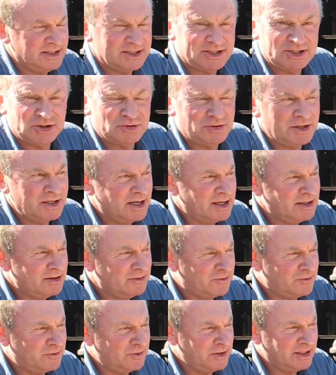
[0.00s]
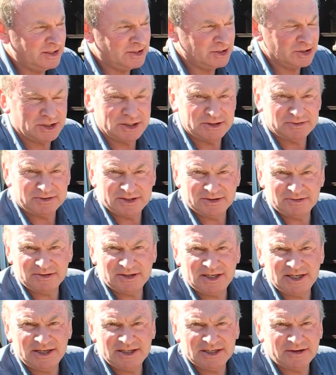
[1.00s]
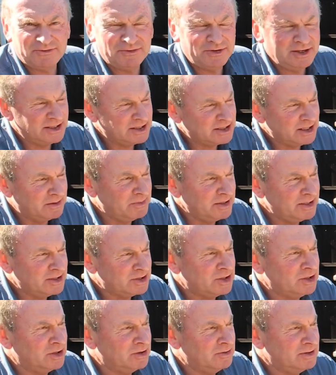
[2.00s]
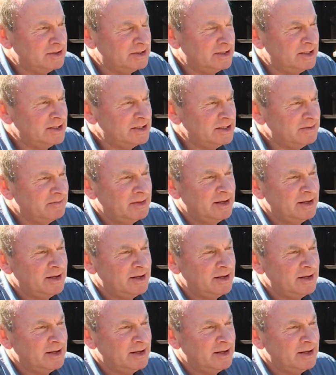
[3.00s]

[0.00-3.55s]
It's straight out of the fridge, so I don't think he's ever eaten something as cold as this.